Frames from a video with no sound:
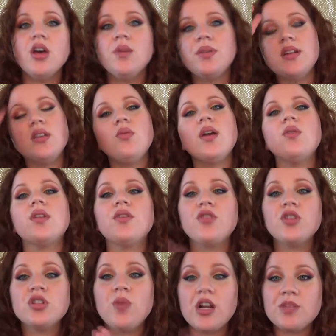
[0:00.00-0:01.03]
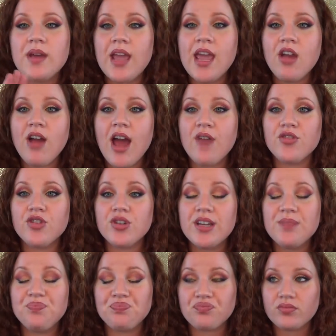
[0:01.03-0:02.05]
But anyway, when I first washed my hair after
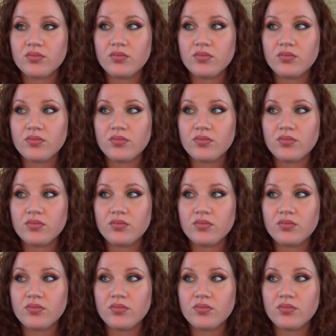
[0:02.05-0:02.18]
it,